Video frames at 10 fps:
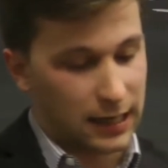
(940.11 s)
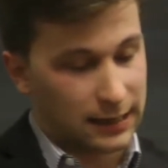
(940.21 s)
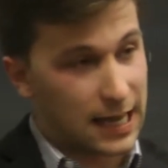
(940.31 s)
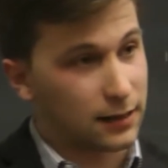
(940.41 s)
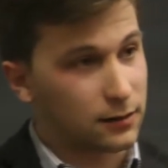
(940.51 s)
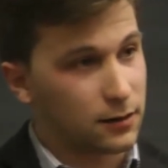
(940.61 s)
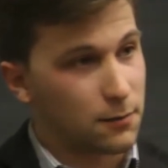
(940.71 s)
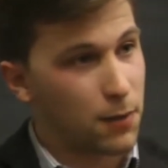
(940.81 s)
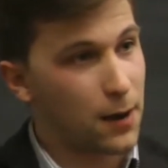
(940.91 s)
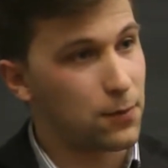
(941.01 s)
that
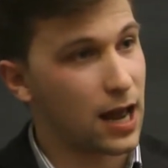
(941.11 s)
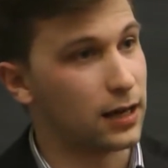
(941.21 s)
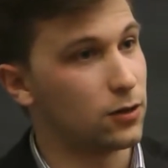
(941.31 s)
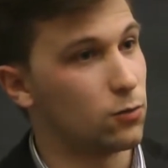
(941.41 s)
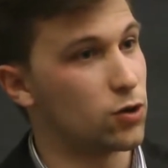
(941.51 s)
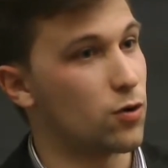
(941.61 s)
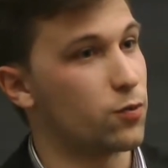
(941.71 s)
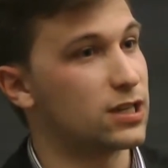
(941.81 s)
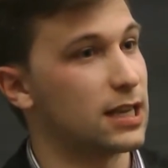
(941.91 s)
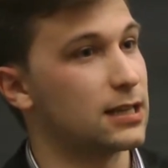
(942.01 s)
pipeline would
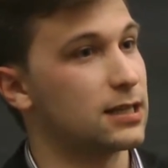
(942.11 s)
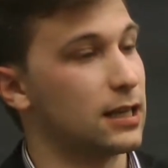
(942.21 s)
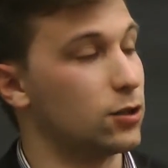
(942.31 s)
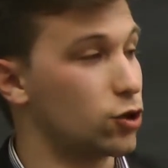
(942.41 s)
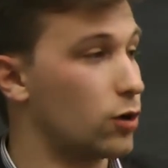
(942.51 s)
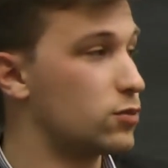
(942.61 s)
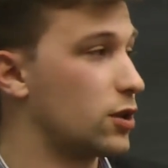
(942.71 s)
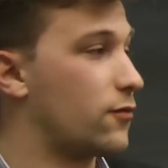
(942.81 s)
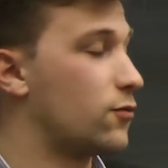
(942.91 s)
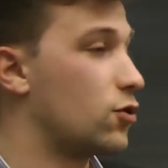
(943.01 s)
represent, in terms
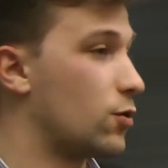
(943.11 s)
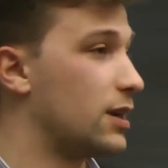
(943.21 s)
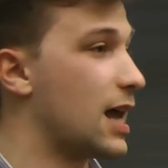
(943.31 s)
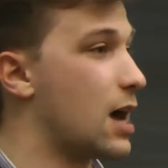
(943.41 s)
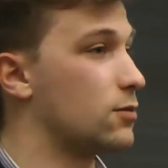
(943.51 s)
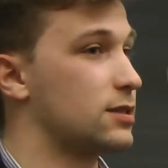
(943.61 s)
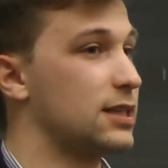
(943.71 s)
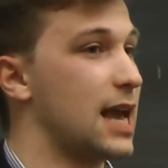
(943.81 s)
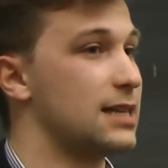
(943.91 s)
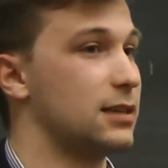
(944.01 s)
of greenhouse
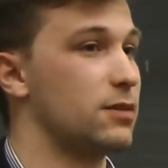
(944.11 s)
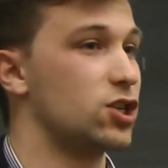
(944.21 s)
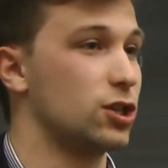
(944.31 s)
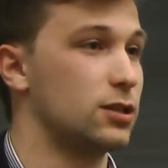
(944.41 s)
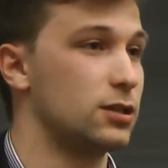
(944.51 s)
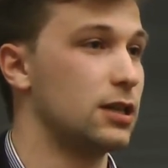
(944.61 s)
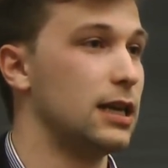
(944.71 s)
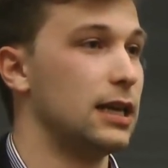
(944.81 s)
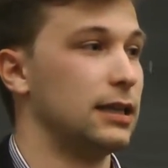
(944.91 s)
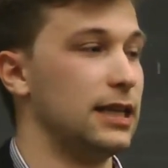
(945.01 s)
gas emissions,
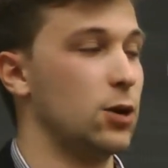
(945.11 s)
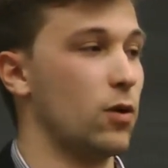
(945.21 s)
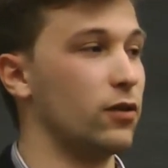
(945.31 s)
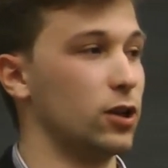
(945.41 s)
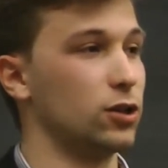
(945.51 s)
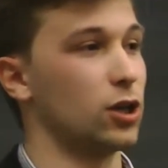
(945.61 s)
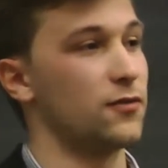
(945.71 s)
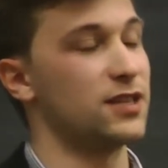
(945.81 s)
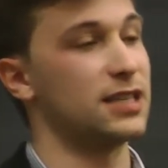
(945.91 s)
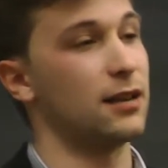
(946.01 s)
the equivalent
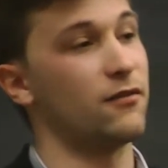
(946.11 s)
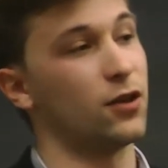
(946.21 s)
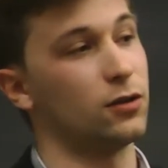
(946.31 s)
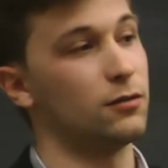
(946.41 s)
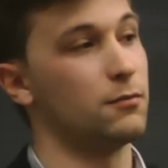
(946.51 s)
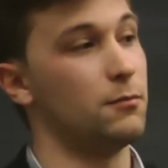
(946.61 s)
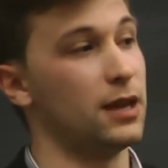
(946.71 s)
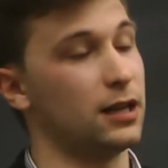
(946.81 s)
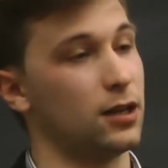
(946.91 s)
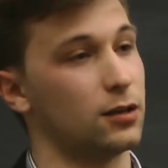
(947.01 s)
of 7
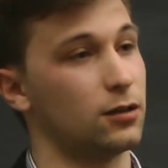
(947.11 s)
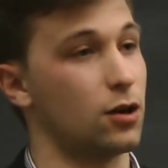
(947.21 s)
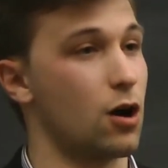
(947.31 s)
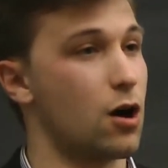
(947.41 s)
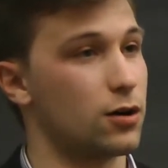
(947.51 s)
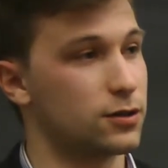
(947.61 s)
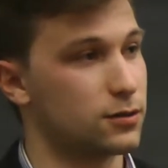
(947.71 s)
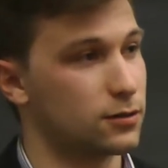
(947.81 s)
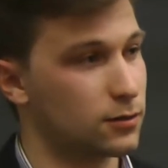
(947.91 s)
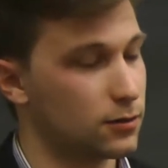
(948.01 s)
million
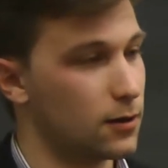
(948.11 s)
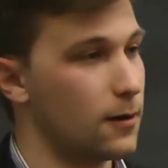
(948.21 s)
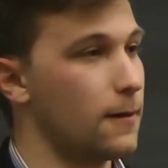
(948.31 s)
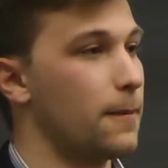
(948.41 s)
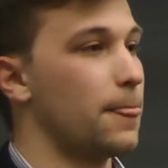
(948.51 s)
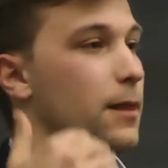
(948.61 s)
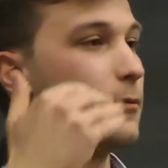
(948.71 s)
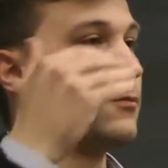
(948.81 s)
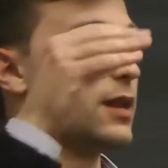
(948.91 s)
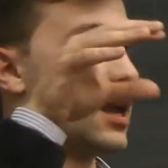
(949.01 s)
cars
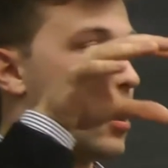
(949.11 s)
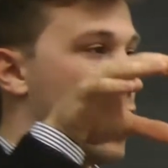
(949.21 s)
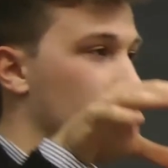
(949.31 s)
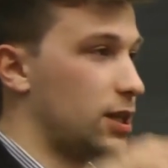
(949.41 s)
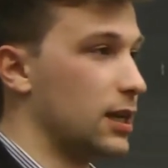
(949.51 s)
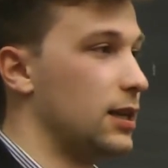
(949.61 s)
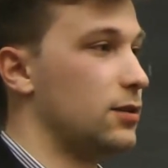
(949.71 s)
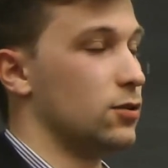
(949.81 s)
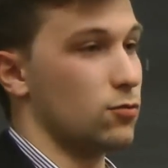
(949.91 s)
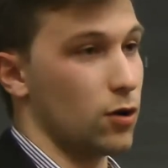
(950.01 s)
on the
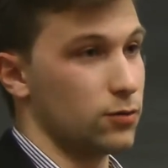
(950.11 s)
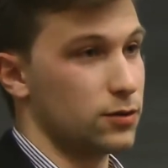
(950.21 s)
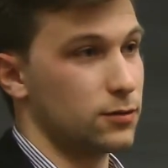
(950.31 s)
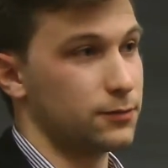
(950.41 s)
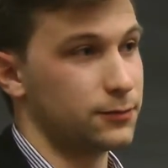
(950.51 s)
Canadian roads.